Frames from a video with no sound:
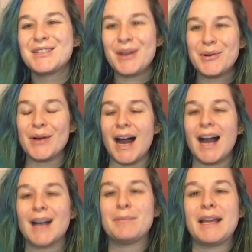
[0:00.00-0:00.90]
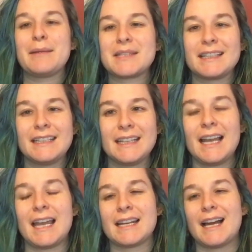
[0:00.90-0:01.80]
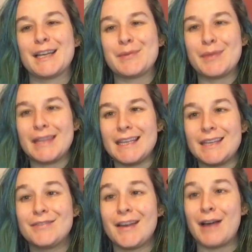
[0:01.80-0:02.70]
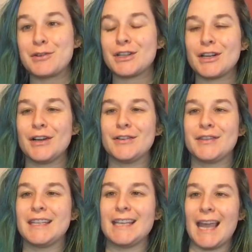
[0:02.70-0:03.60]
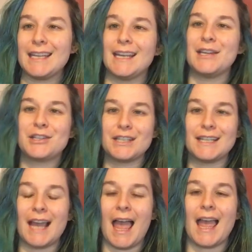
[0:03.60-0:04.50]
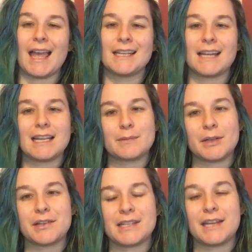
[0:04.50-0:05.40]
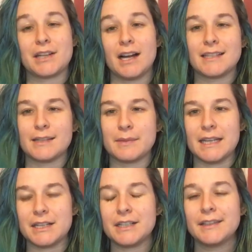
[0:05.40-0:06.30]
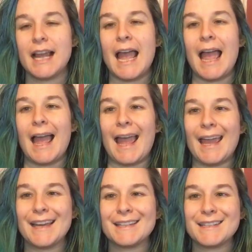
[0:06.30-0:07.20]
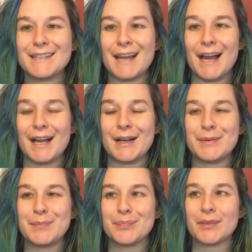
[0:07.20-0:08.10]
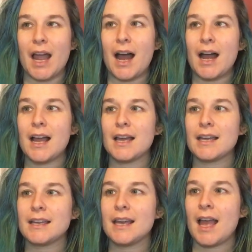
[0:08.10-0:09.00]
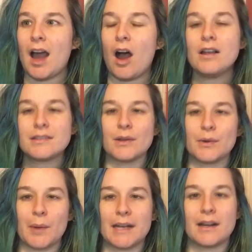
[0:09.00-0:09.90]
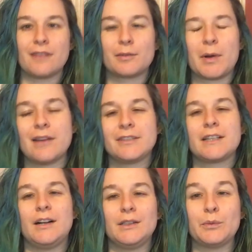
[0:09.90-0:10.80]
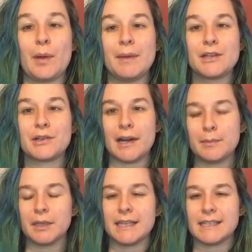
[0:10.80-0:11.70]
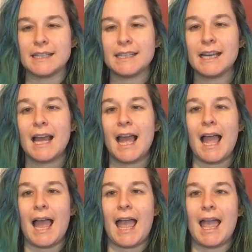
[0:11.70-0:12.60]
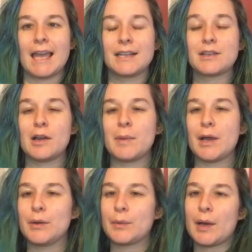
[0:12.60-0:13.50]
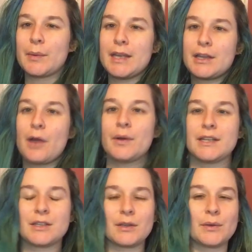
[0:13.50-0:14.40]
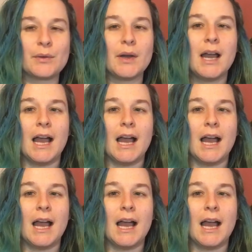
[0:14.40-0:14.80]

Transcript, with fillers: So my name is Alina and I am the founder of the ADHD and Asperger's / Autism Center, and I also run a not-for-profit called Women Trailblazing, and it's all about where we go into